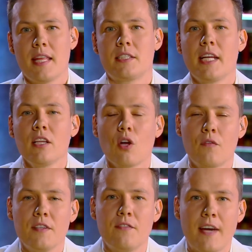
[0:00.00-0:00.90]
The tale
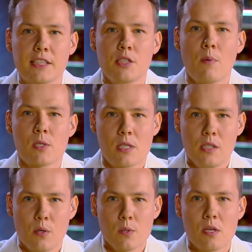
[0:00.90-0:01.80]
of infected
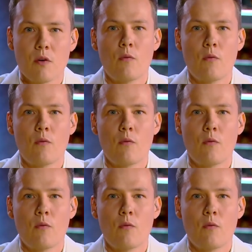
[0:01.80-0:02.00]
mosquitoes,